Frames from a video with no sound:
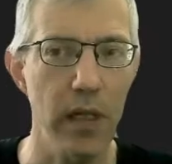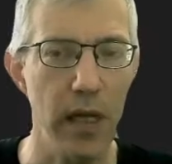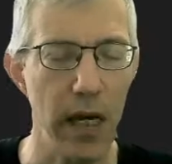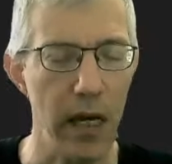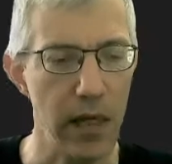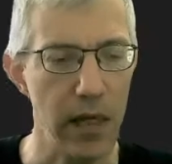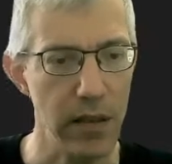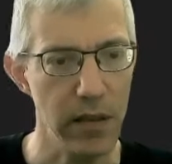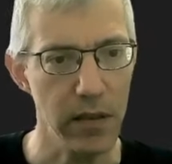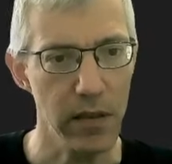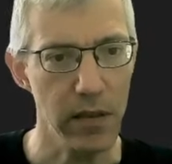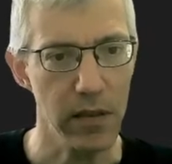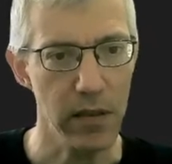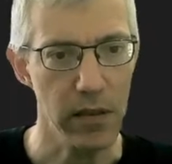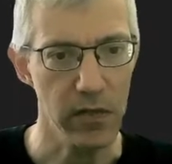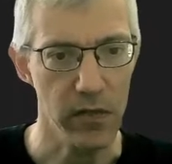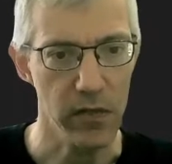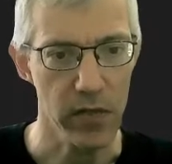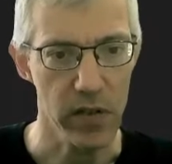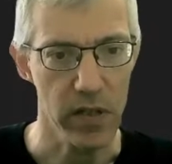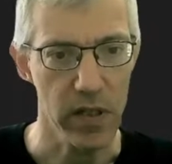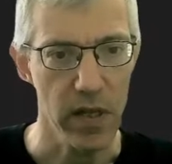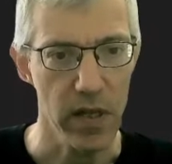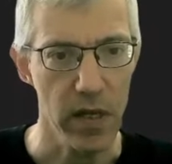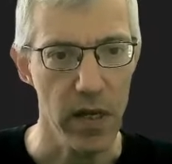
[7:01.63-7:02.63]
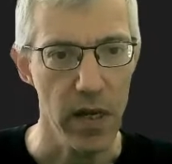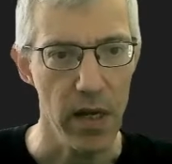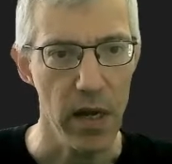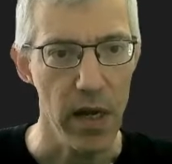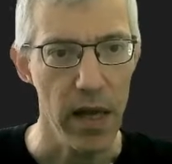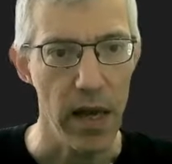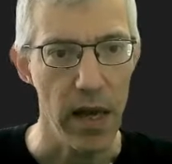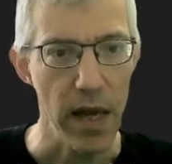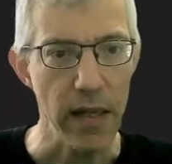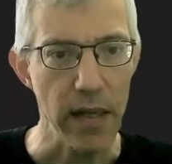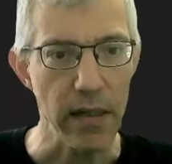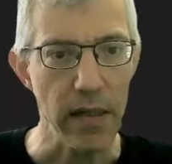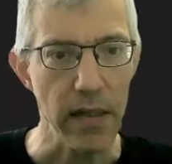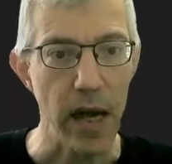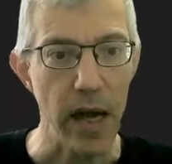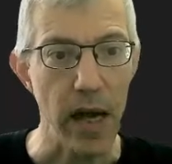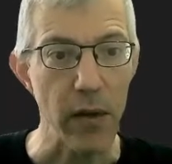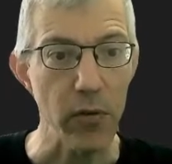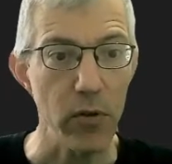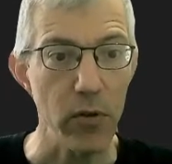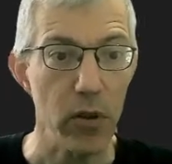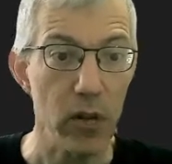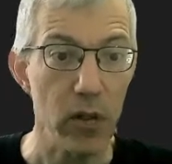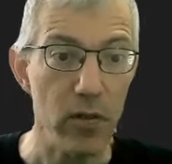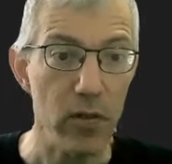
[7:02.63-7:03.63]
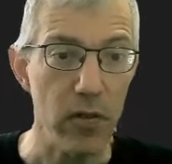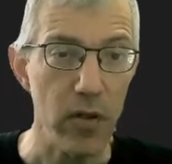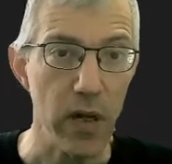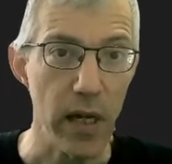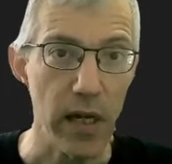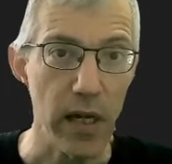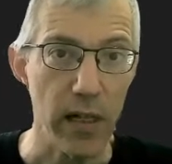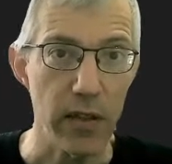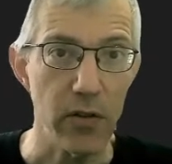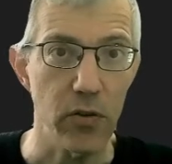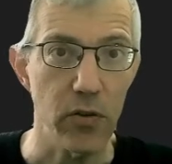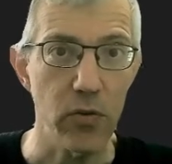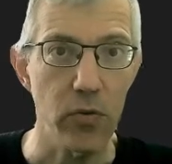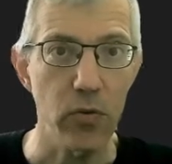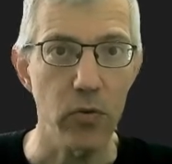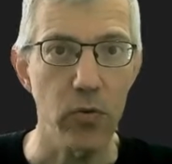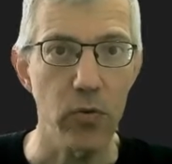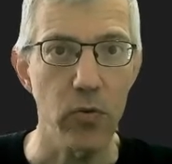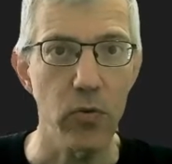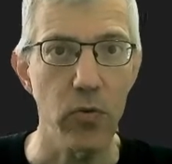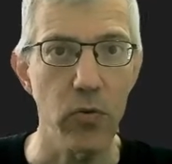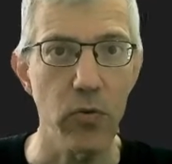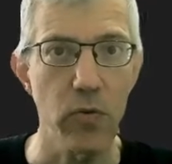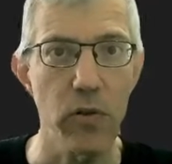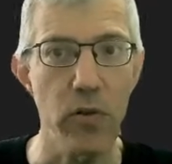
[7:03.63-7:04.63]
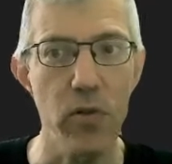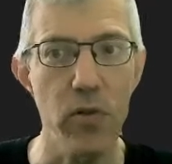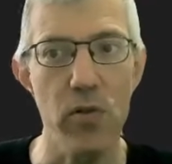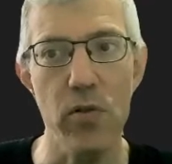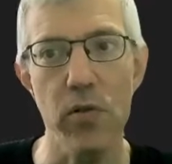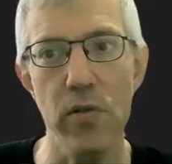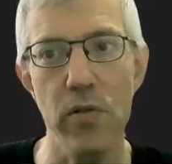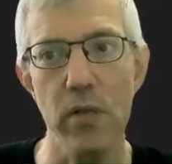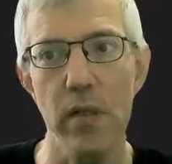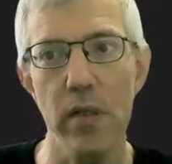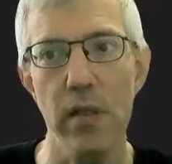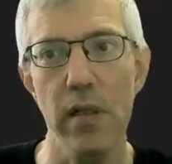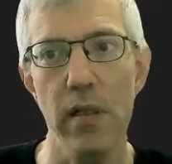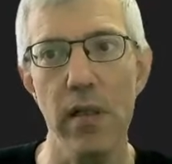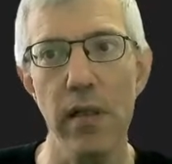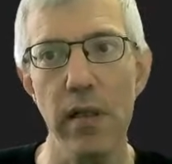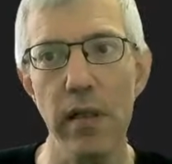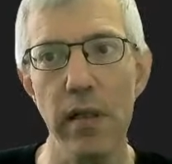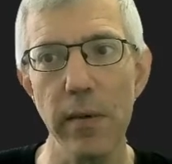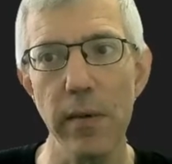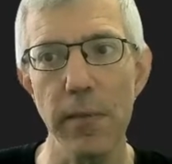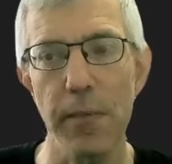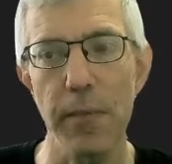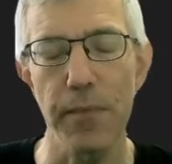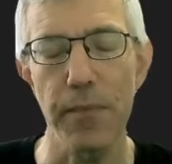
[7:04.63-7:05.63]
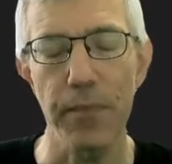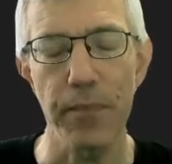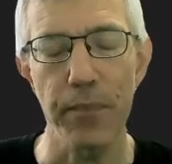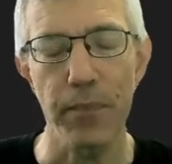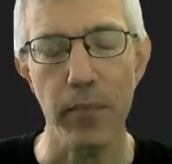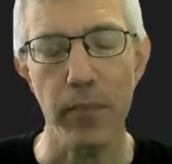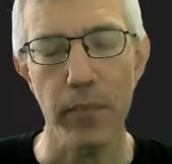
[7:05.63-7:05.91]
the other divs. And I would also like to use the